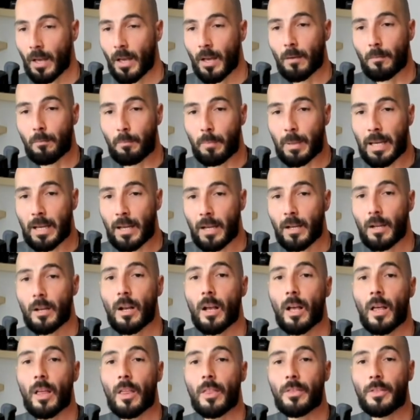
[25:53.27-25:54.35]
B,
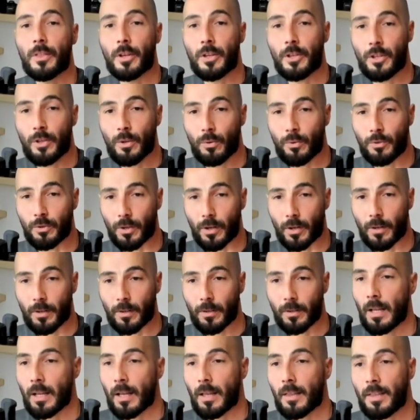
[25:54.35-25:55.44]
the user.
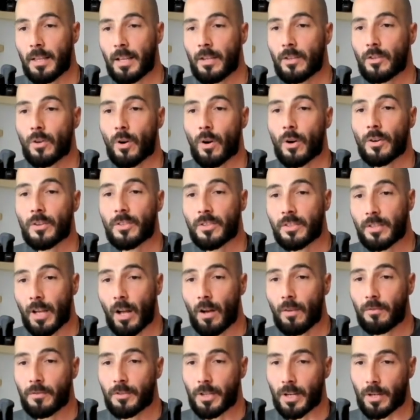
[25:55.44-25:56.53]
These are
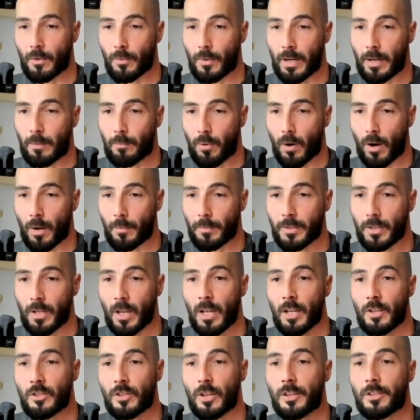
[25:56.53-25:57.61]
self-generated prompts
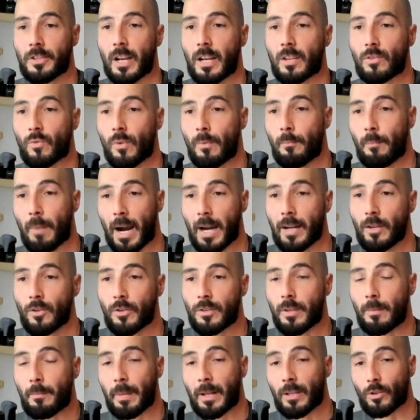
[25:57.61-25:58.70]
such as reminders
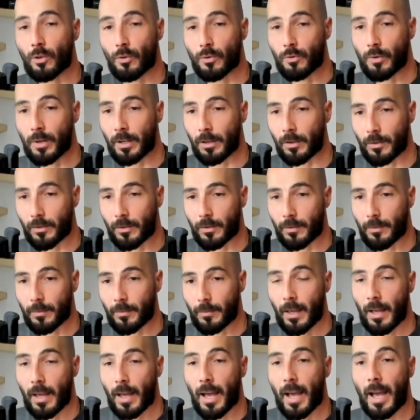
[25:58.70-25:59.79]
and mental triggers.
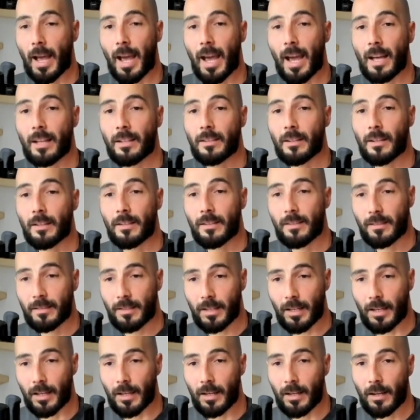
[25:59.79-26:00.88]
And
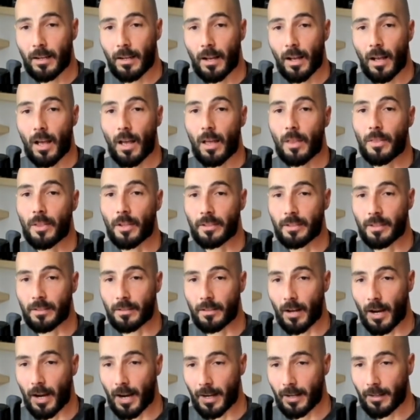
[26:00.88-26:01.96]
C, the
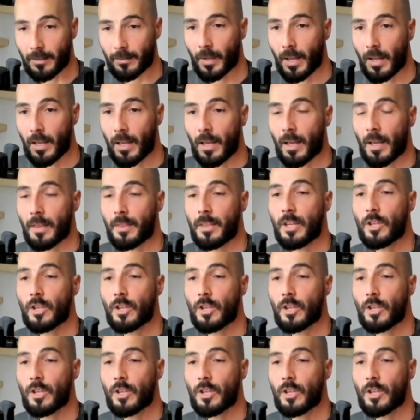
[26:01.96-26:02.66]
design. These